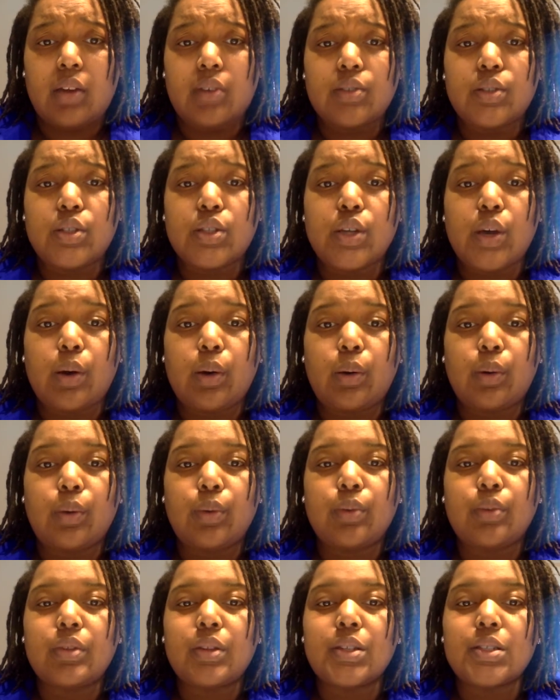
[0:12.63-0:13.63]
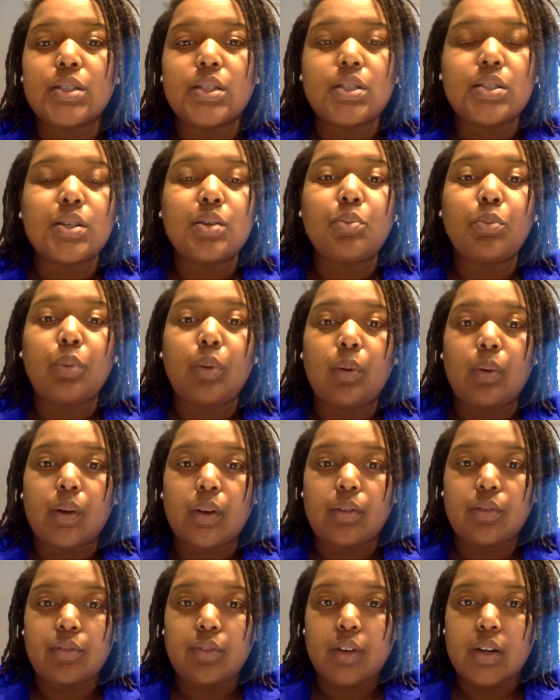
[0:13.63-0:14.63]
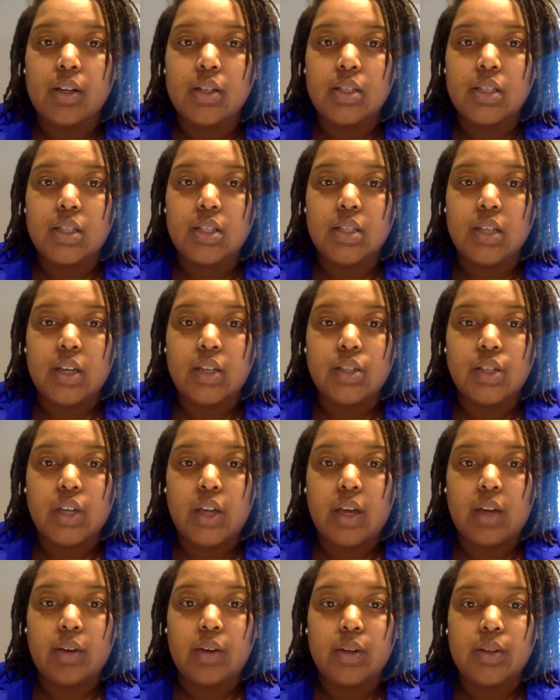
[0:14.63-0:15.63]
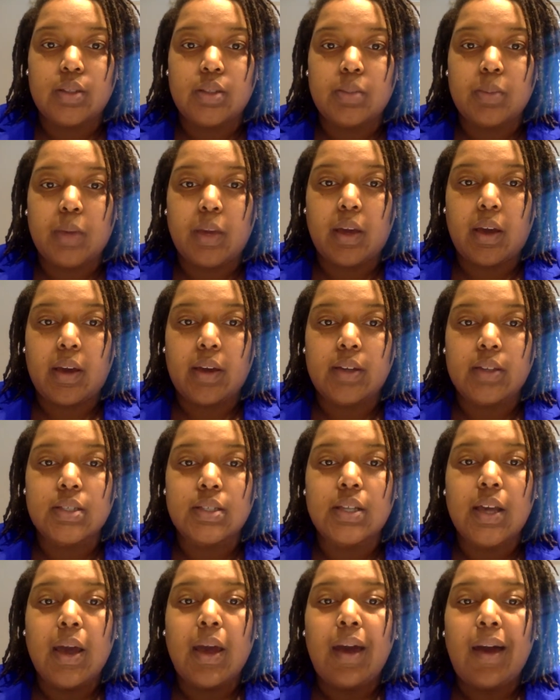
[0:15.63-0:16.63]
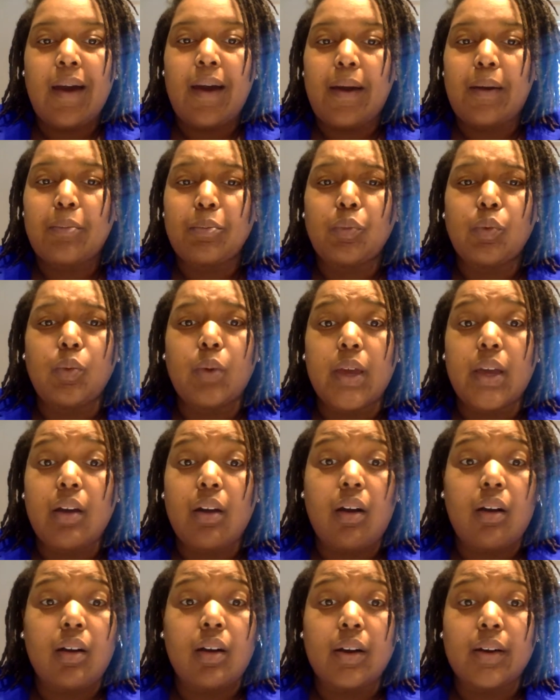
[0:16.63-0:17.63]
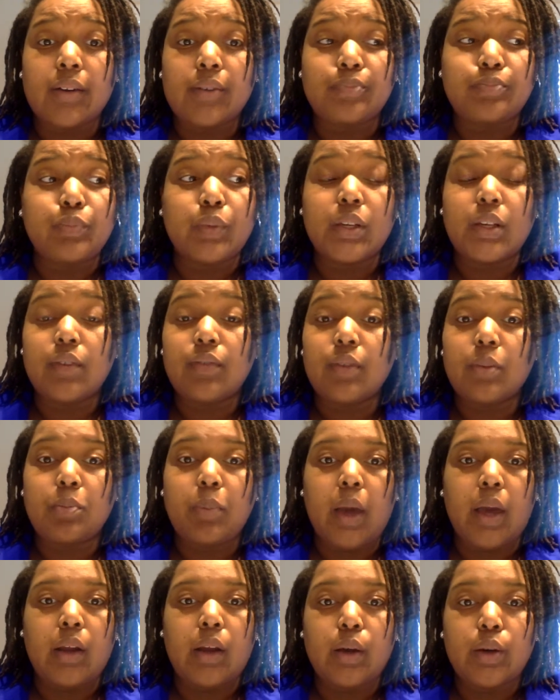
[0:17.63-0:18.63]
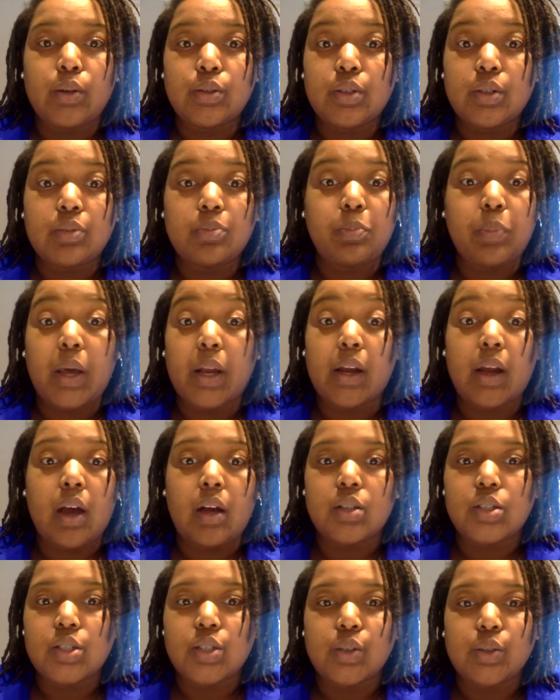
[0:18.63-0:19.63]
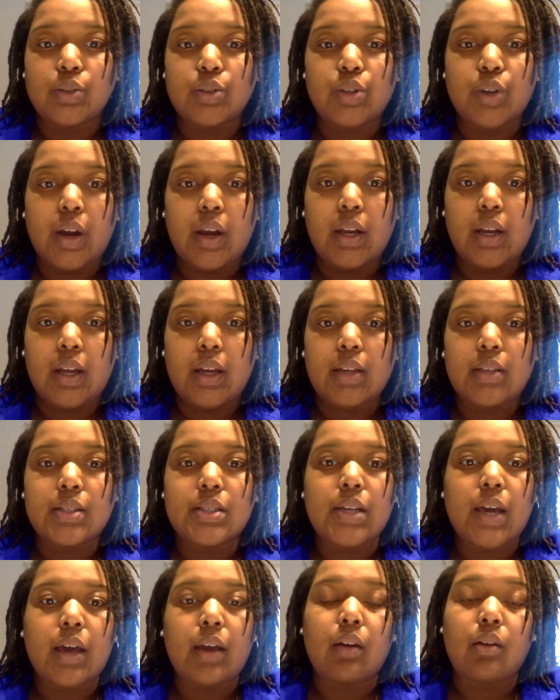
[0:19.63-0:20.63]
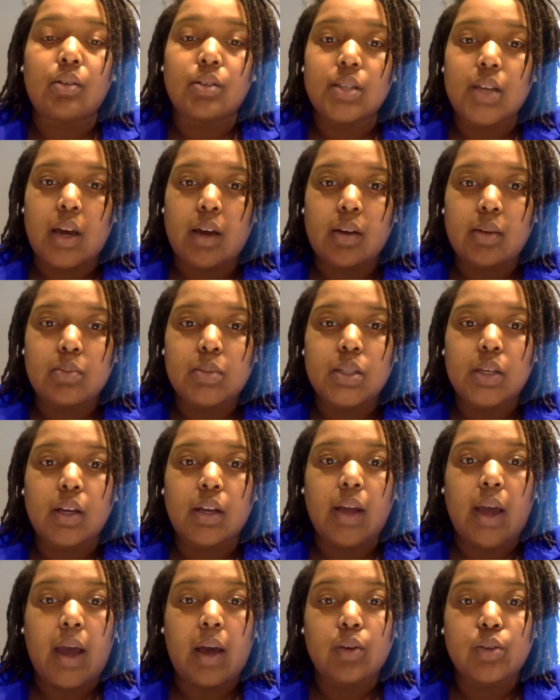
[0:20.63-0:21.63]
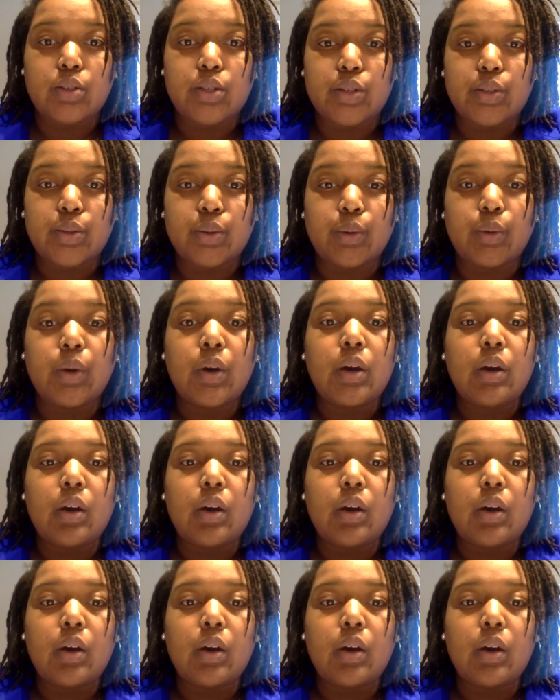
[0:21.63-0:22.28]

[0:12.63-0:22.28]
So, this is important for us as educators because we are given pedagogical trainings at all times on how to